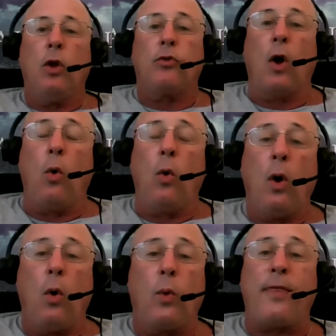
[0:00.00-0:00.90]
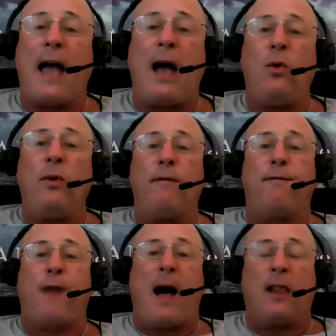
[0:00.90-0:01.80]
So without
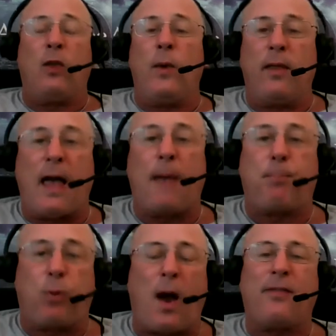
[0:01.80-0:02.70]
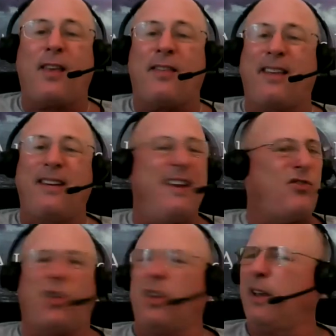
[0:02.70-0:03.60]
following that process
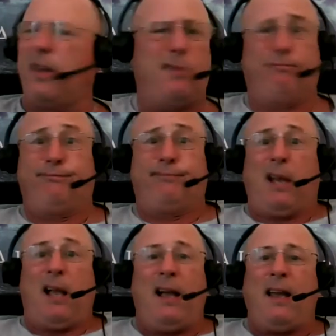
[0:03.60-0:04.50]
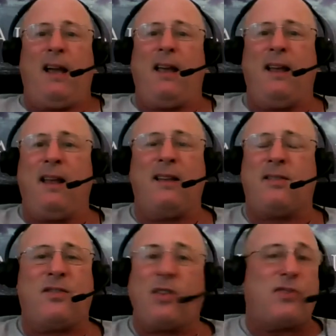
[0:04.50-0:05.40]
initially,
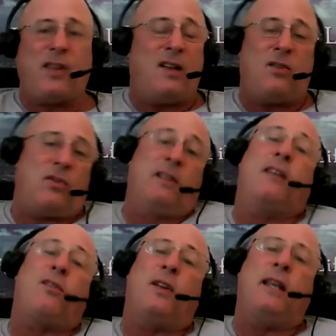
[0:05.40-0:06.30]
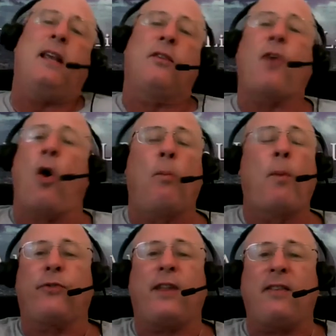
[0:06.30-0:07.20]
it literally is
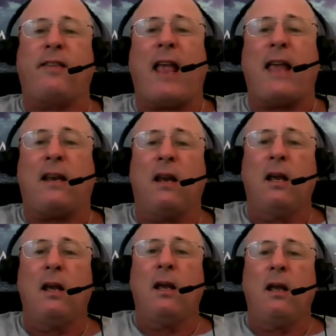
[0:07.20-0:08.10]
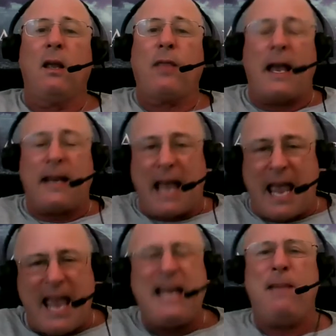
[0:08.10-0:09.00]
almost insane that
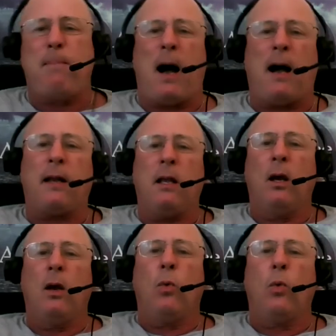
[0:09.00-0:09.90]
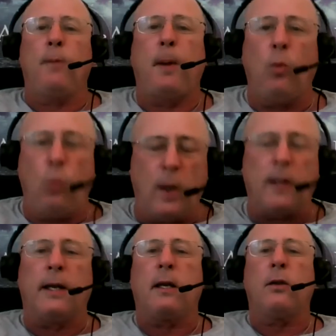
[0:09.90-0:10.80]
anybody would be
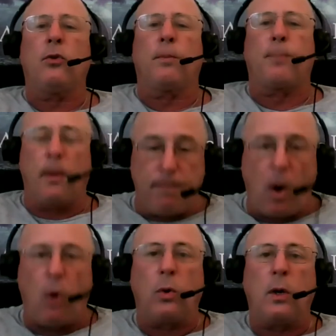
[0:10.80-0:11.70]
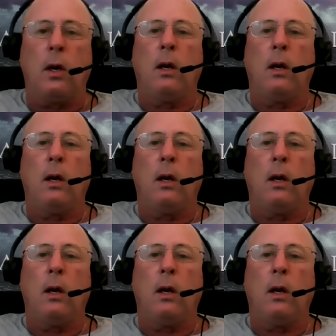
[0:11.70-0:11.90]
willing to promote